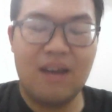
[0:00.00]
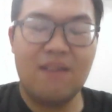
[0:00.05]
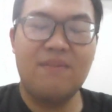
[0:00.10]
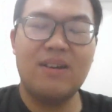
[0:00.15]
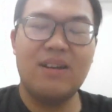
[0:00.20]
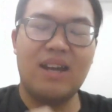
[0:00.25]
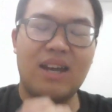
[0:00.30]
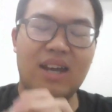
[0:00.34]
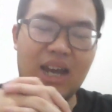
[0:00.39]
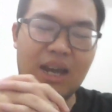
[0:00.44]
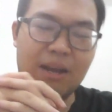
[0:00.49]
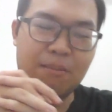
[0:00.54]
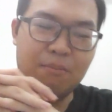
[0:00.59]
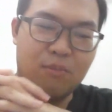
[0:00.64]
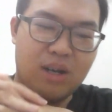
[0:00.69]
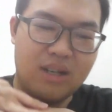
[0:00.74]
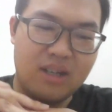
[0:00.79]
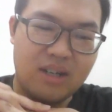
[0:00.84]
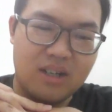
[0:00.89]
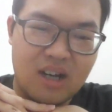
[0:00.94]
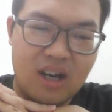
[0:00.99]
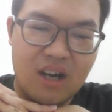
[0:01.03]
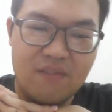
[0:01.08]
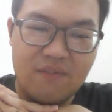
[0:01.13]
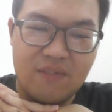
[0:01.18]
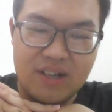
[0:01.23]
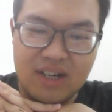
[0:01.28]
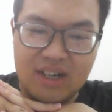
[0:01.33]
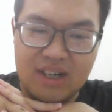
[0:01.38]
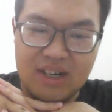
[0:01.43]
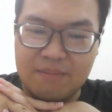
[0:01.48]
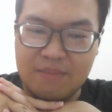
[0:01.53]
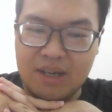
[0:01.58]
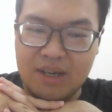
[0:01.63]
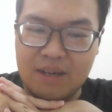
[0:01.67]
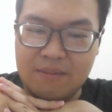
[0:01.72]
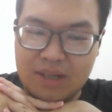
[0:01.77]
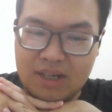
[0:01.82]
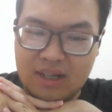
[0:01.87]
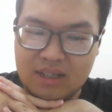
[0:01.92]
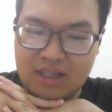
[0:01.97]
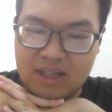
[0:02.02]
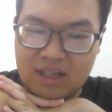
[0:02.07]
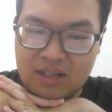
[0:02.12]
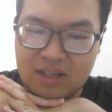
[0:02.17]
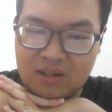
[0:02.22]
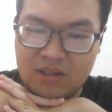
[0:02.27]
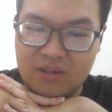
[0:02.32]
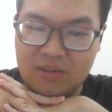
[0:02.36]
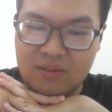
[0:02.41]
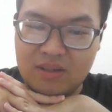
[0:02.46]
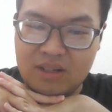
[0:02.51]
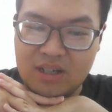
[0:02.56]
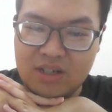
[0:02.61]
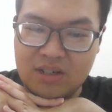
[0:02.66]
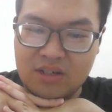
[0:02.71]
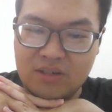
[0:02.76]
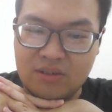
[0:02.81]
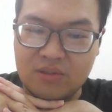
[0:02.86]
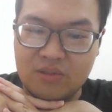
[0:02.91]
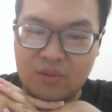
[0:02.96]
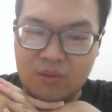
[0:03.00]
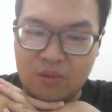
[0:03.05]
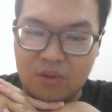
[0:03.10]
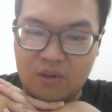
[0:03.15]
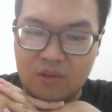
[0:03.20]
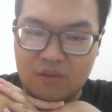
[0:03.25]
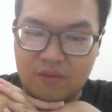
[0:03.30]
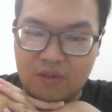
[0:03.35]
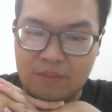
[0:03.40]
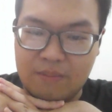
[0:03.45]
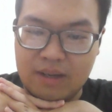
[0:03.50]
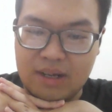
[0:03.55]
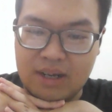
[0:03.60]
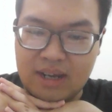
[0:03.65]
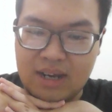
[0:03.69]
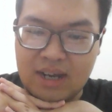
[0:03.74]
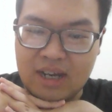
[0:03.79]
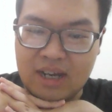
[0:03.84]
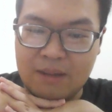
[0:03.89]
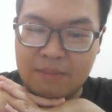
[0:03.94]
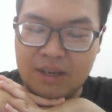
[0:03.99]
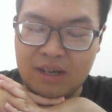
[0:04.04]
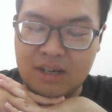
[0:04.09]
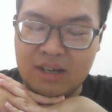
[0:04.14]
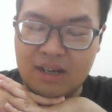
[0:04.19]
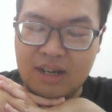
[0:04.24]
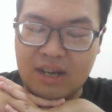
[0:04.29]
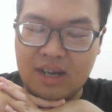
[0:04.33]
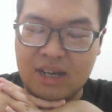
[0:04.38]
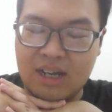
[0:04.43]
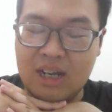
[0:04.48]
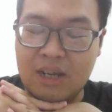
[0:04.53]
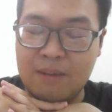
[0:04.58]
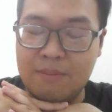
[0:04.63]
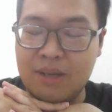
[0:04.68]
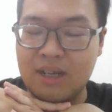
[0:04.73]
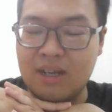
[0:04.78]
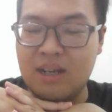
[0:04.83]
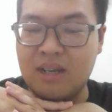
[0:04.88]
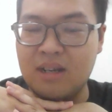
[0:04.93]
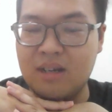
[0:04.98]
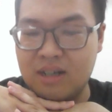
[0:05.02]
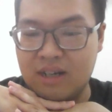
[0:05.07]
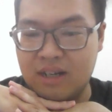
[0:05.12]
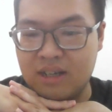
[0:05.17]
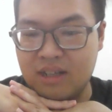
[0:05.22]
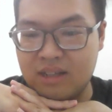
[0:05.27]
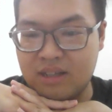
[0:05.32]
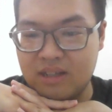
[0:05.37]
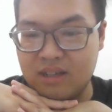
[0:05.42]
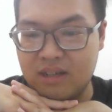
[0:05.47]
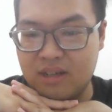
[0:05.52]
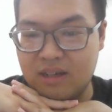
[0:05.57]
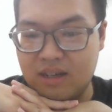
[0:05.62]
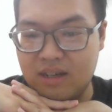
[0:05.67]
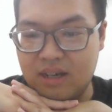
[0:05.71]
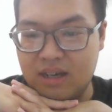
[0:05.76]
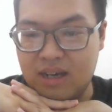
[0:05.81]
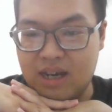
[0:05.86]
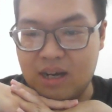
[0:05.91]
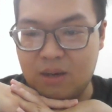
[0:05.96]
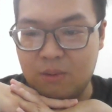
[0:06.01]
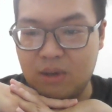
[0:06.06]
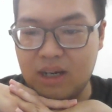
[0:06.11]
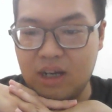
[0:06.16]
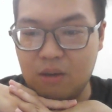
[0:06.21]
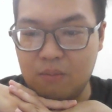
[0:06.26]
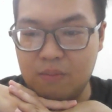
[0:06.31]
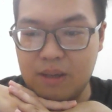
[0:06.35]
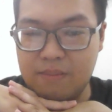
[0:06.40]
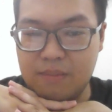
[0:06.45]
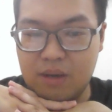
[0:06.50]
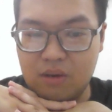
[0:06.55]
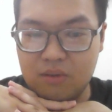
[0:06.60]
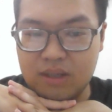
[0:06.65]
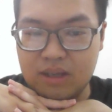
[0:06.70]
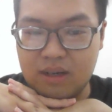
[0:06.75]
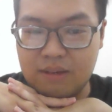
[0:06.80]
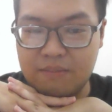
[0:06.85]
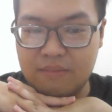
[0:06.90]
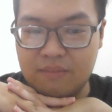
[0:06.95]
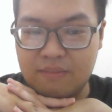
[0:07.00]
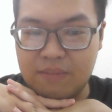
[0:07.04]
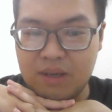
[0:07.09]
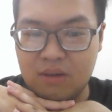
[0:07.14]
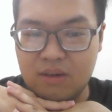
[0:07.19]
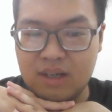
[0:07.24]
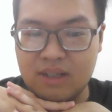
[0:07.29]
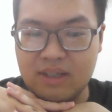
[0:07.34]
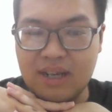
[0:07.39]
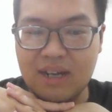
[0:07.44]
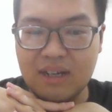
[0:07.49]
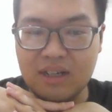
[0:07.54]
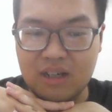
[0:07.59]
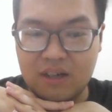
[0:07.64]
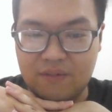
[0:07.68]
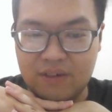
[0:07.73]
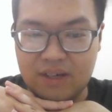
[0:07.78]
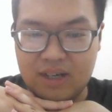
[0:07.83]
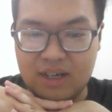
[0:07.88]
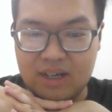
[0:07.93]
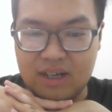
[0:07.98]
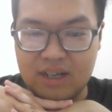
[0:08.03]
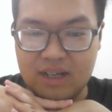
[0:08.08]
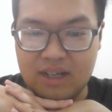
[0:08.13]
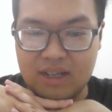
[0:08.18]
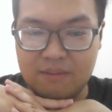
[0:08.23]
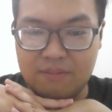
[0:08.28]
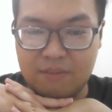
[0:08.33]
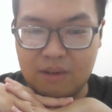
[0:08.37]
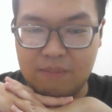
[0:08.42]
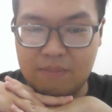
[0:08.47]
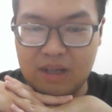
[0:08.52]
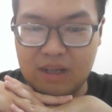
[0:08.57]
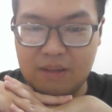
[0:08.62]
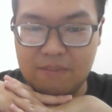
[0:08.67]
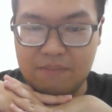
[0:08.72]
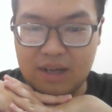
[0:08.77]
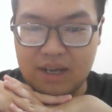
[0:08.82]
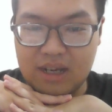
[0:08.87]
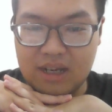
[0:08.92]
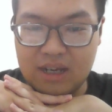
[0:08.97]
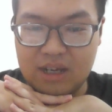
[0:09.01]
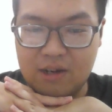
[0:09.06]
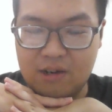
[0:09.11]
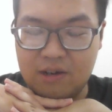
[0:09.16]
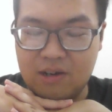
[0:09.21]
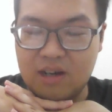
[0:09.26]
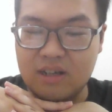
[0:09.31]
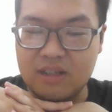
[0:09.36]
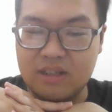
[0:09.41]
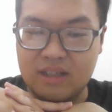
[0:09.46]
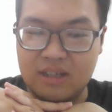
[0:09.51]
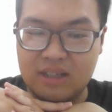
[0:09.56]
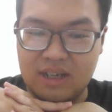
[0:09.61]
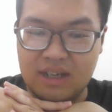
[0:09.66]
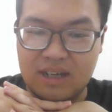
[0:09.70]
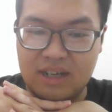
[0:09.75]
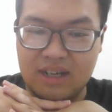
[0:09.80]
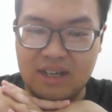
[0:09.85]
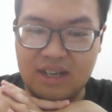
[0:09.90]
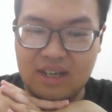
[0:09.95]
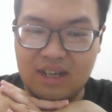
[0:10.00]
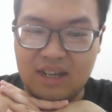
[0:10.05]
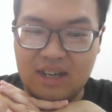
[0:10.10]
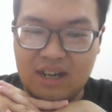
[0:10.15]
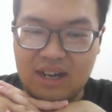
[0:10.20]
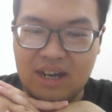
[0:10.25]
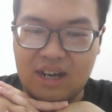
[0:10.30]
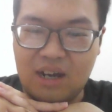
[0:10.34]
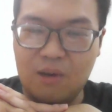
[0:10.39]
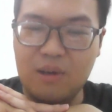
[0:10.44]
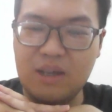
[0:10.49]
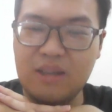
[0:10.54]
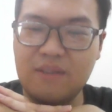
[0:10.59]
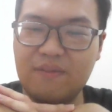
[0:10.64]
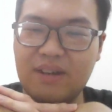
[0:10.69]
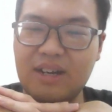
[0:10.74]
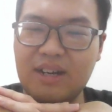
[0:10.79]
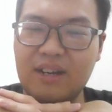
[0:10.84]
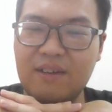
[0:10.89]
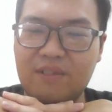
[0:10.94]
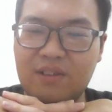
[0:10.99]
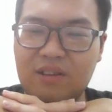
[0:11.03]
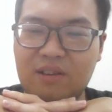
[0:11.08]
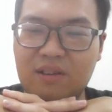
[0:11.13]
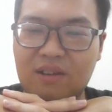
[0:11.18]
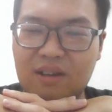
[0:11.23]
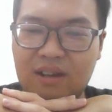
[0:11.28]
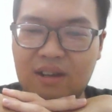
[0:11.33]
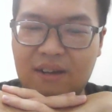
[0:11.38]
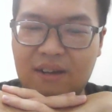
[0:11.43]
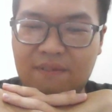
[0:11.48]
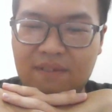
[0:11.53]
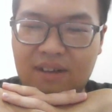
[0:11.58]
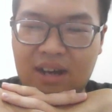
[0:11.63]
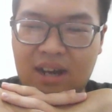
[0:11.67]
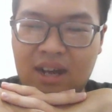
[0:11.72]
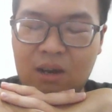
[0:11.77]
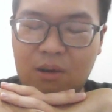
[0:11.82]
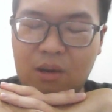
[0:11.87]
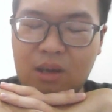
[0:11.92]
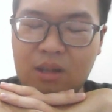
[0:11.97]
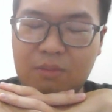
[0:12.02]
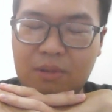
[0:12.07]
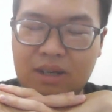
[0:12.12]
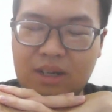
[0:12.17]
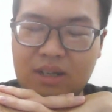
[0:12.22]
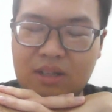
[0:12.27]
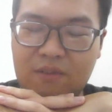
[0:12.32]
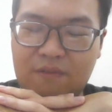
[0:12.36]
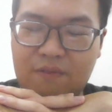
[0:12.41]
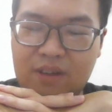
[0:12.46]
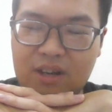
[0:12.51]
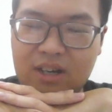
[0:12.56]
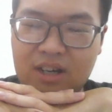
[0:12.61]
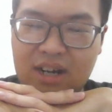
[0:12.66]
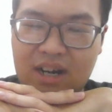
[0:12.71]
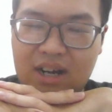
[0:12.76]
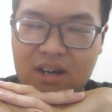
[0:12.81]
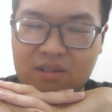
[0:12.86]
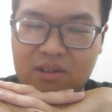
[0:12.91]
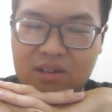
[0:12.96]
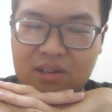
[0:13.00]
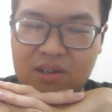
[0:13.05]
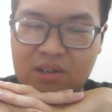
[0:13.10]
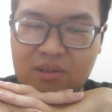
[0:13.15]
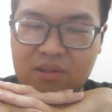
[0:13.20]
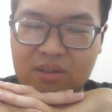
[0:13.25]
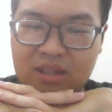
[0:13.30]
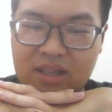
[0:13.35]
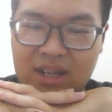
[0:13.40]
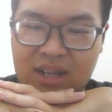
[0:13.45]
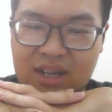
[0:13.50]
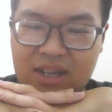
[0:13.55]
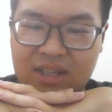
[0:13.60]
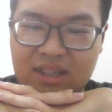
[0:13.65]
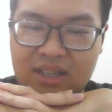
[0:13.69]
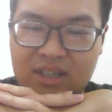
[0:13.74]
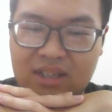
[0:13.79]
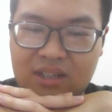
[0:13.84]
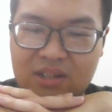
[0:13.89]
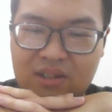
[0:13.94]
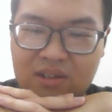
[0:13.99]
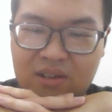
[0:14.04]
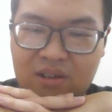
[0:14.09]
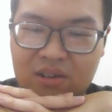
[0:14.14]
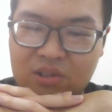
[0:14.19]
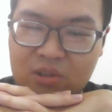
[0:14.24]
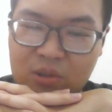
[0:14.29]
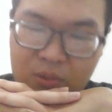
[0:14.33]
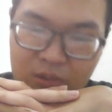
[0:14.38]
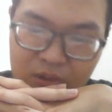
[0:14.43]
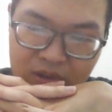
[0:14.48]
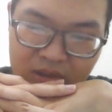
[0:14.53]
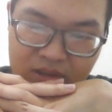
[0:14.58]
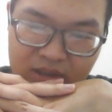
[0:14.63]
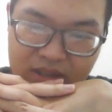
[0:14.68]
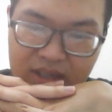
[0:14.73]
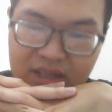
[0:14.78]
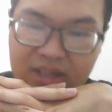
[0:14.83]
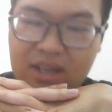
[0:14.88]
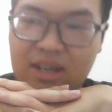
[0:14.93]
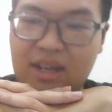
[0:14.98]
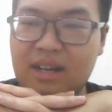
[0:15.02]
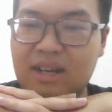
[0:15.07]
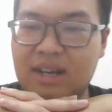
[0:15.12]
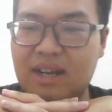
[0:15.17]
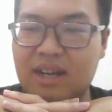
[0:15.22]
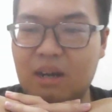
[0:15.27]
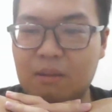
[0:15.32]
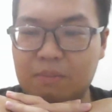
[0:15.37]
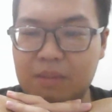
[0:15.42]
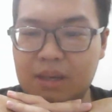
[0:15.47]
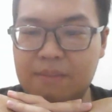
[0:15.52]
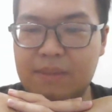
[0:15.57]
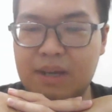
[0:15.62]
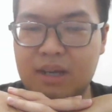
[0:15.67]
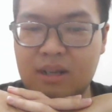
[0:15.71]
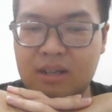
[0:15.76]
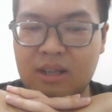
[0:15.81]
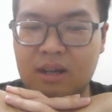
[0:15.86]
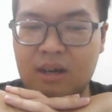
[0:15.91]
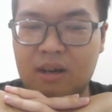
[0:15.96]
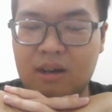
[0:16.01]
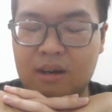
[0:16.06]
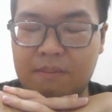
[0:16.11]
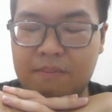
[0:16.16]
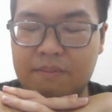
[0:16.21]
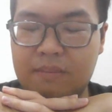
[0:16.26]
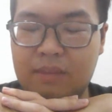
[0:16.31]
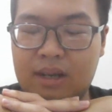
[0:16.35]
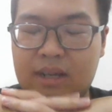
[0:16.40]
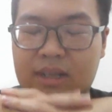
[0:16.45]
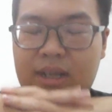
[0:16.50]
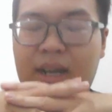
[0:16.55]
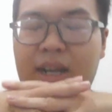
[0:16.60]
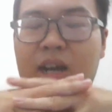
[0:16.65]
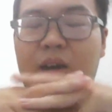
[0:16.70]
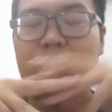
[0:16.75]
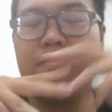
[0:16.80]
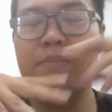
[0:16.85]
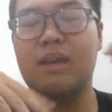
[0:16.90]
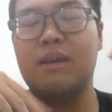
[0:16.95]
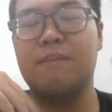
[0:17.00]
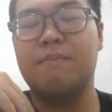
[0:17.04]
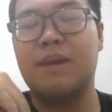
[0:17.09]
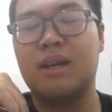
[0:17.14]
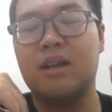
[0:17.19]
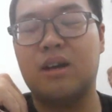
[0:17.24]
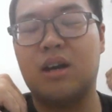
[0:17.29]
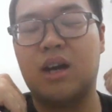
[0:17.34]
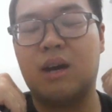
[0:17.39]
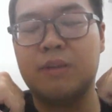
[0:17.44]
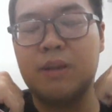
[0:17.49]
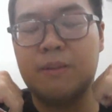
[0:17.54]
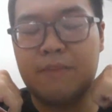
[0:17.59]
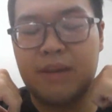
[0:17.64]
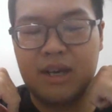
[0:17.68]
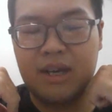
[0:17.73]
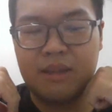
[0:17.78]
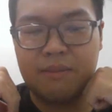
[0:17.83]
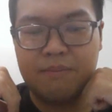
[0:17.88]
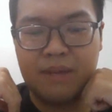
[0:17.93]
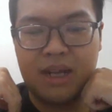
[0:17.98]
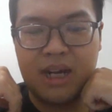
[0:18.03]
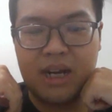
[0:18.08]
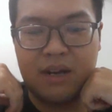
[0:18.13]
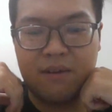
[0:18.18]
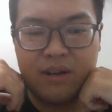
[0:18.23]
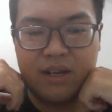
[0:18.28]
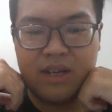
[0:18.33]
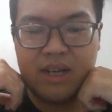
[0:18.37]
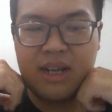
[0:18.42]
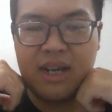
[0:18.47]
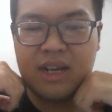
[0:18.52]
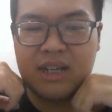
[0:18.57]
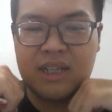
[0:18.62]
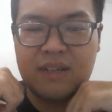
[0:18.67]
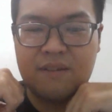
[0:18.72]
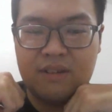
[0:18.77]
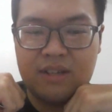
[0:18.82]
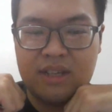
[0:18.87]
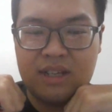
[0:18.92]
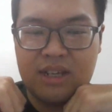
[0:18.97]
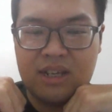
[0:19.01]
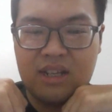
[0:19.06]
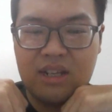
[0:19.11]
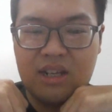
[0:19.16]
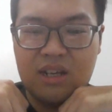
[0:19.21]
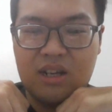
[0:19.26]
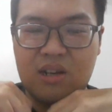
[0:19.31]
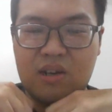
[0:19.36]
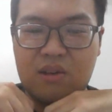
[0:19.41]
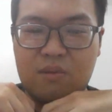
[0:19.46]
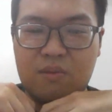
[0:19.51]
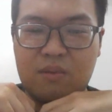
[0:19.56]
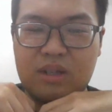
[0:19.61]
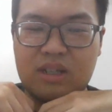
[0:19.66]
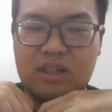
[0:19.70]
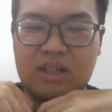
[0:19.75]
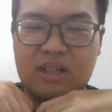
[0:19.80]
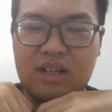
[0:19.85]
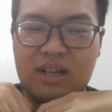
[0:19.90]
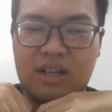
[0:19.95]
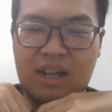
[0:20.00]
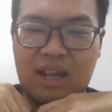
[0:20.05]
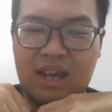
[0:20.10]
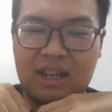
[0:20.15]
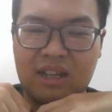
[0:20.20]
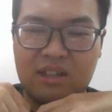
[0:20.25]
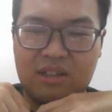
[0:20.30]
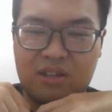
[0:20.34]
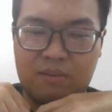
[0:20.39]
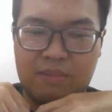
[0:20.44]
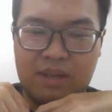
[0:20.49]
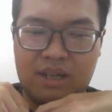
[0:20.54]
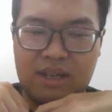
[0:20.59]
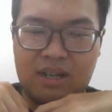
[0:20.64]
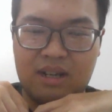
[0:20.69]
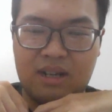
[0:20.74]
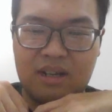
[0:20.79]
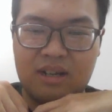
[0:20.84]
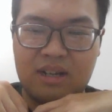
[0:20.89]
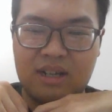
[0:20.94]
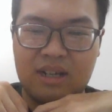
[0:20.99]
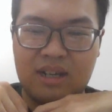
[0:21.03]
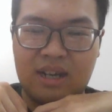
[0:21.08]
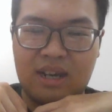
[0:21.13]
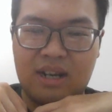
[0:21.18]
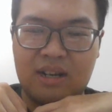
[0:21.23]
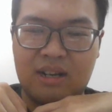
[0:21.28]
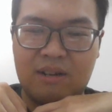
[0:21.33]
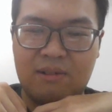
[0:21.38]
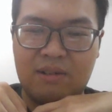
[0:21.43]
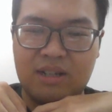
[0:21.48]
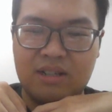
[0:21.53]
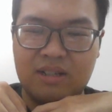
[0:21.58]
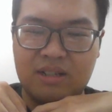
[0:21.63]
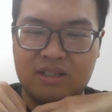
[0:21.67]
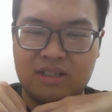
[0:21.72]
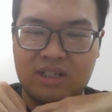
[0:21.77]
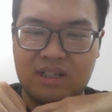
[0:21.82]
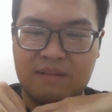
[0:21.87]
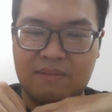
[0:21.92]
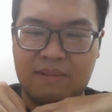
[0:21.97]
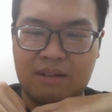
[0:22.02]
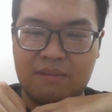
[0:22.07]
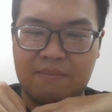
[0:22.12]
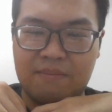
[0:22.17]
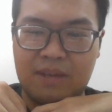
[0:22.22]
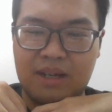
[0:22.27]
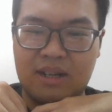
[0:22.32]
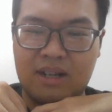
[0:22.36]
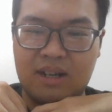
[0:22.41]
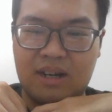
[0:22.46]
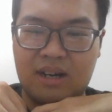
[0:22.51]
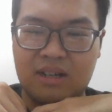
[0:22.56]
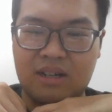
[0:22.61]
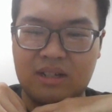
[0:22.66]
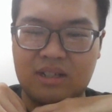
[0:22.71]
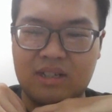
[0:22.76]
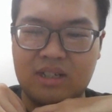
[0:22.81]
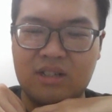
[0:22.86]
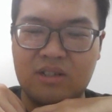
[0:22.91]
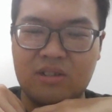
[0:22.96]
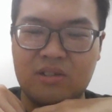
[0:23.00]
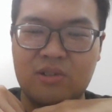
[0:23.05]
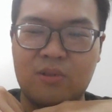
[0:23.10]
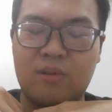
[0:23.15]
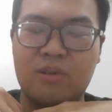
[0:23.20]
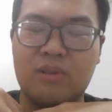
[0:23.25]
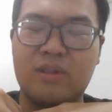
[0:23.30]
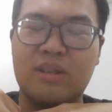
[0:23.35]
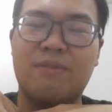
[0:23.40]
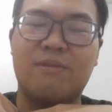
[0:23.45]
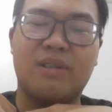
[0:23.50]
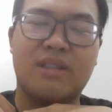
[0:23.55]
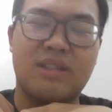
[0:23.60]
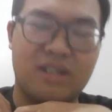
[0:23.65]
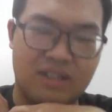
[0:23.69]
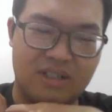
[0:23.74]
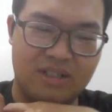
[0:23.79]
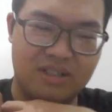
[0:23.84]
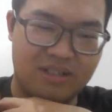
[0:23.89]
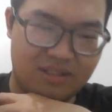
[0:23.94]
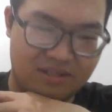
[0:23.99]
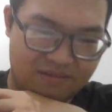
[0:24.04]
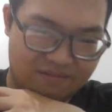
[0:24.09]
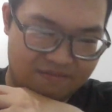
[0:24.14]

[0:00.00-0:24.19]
feel like I'm rather confident in my ability to use digital tools for my academic learnings. And what helped me most in building that confidence is probably my curiosity. I always wanted to, I always wanted to figure out new things and or tools that help me better optimize my everyday activity, which led to me learning and researching about many other digital tools in return.